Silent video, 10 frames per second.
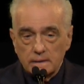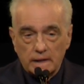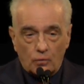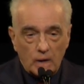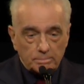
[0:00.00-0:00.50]

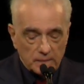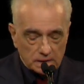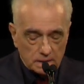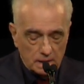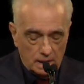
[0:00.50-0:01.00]
equipment.
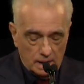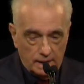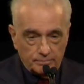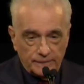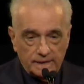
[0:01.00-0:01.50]

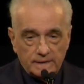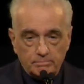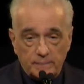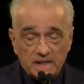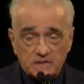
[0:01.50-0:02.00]

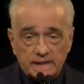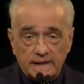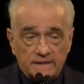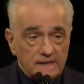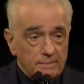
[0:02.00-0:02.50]
And
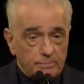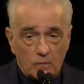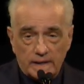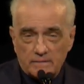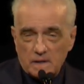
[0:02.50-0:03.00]
basically, at that
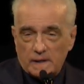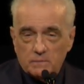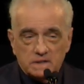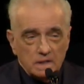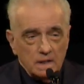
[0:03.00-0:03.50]
point, everybody
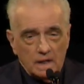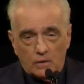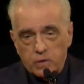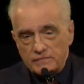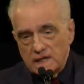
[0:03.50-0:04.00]
was
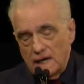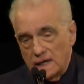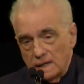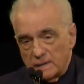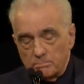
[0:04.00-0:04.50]

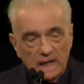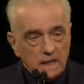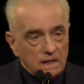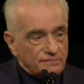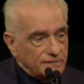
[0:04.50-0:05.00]
equivocating about
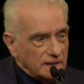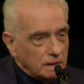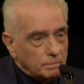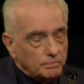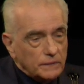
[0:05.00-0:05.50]
making a
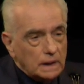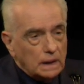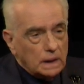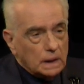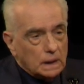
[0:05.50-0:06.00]
film.
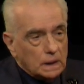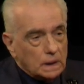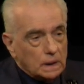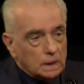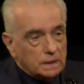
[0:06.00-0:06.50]

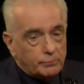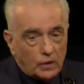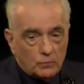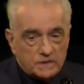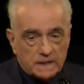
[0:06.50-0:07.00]
The
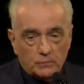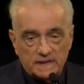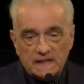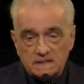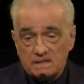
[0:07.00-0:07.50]
point was that when
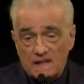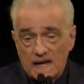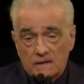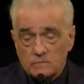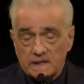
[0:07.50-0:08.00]
they did
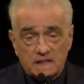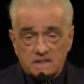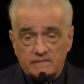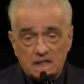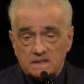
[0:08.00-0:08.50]
that, when
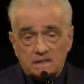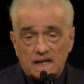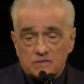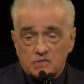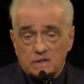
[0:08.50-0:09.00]
Cassavetes did
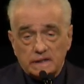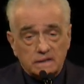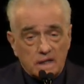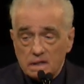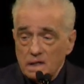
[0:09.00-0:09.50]
that and Shirley
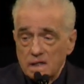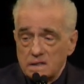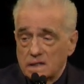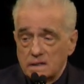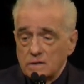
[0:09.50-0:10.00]
Clark,
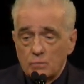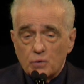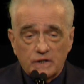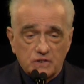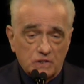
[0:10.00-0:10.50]
there were no
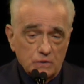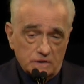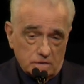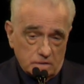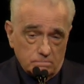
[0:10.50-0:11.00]
more
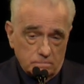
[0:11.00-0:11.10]
excuses.